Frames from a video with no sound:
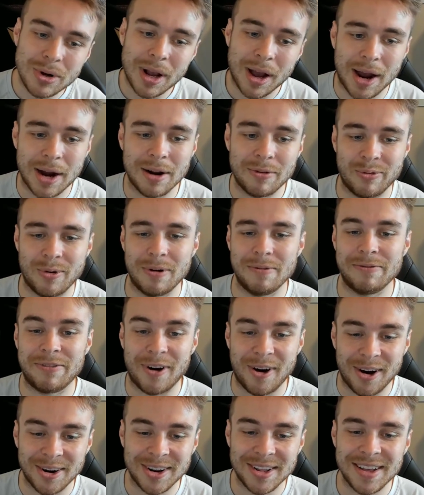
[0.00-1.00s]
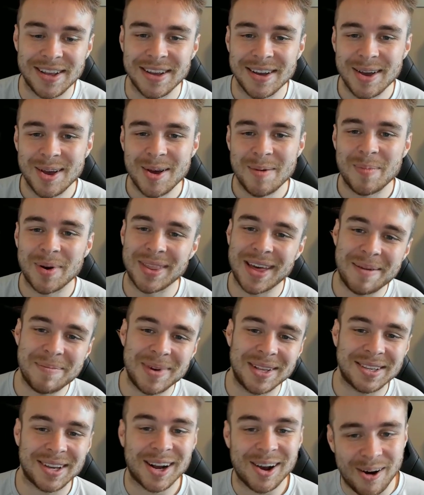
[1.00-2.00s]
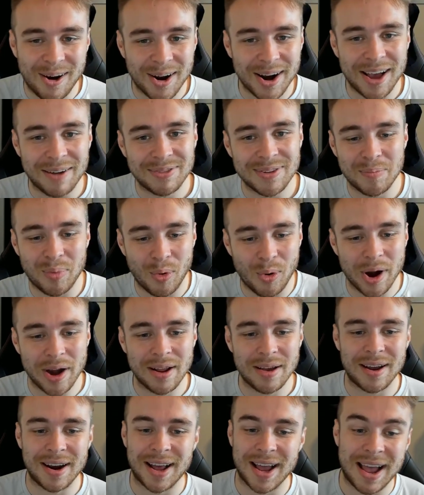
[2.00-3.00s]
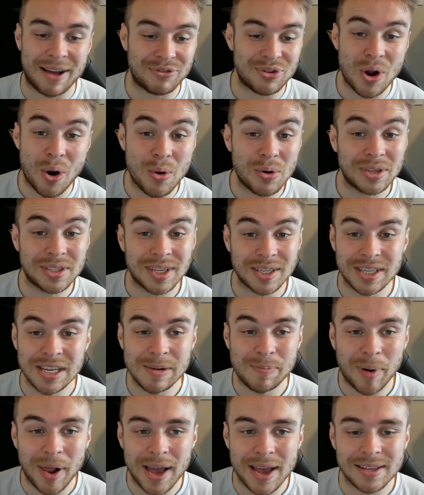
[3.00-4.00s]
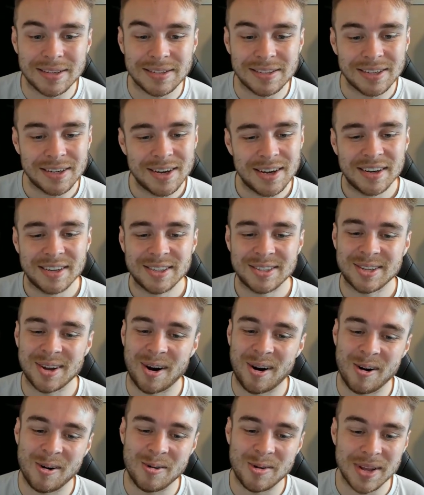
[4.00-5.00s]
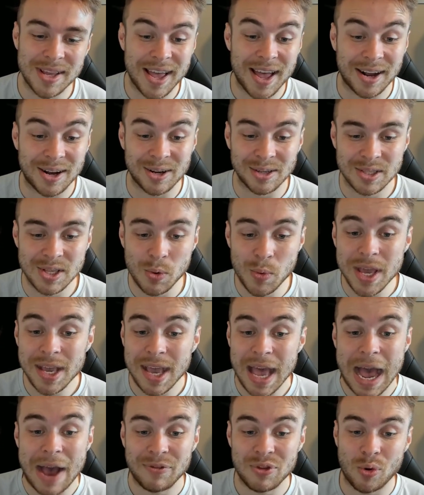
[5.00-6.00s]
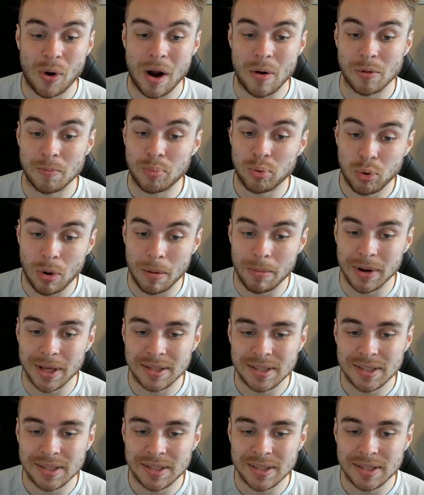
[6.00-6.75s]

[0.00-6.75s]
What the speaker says: kind of want Vardy, but that means I can't have De Bruyne and I have no City players. So yeah, because the week after I would probably